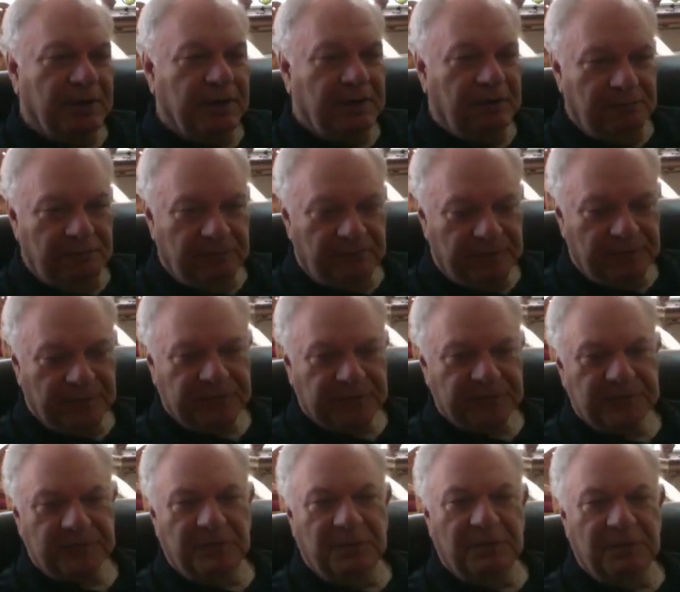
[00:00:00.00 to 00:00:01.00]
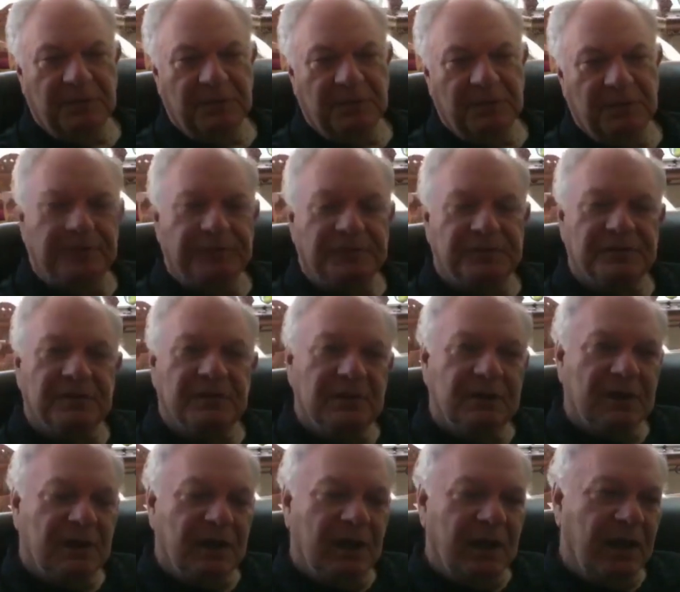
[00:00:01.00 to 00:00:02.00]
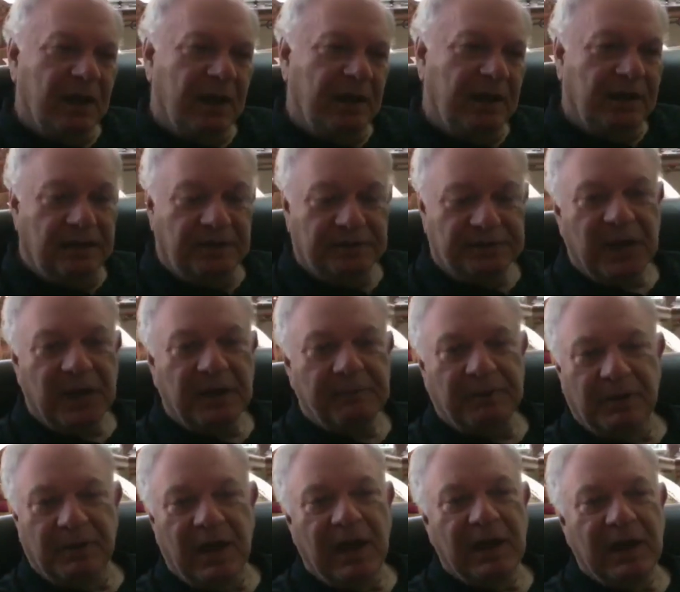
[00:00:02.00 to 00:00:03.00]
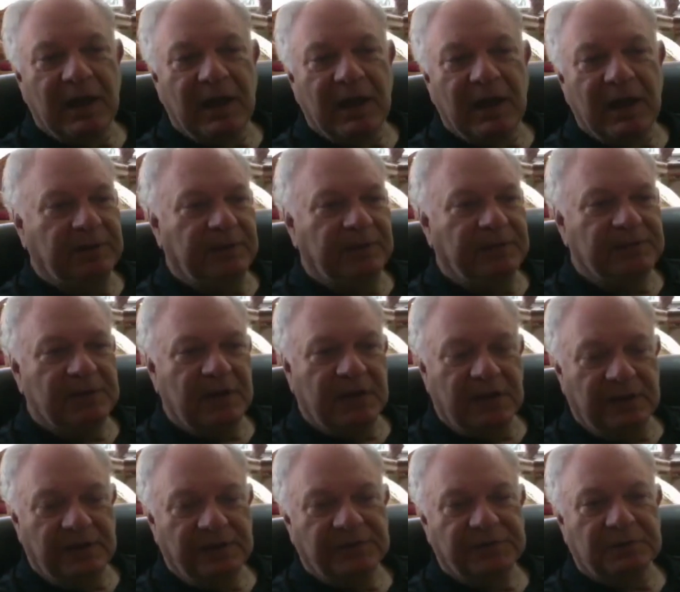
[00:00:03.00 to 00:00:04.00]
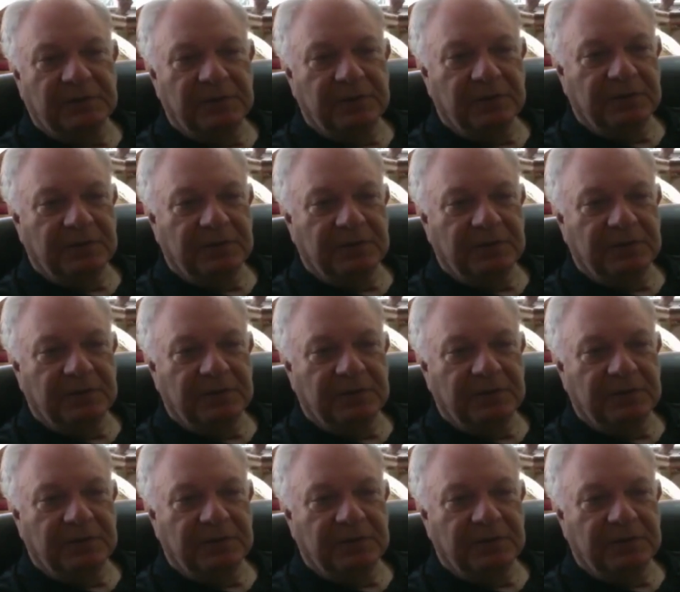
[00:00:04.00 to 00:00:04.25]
a fictional piece and, and a typologic piece than a history.